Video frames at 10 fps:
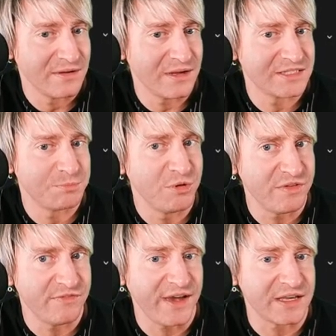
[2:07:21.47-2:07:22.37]
It's
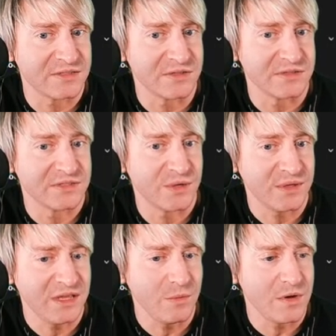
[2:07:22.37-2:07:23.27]
moving faster, so I
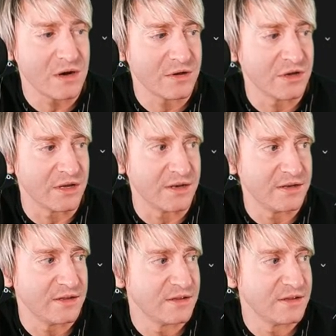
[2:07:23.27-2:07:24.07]
think we are good.